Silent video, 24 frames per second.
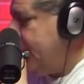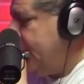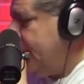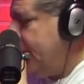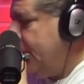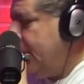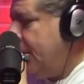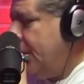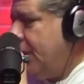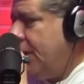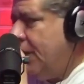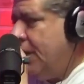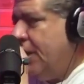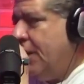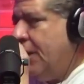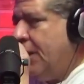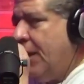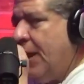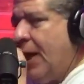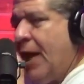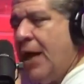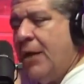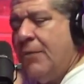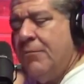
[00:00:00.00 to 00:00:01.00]
Why?
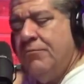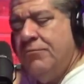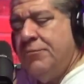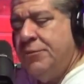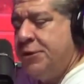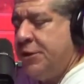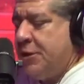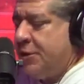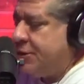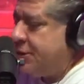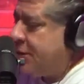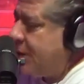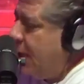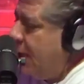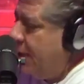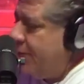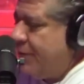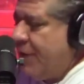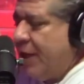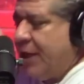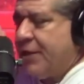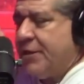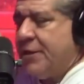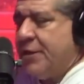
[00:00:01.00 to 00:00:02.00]
You mean to perform? Just to
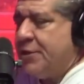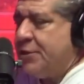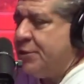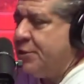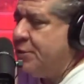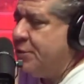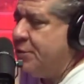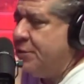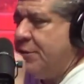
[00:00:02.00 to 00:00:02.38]
have like this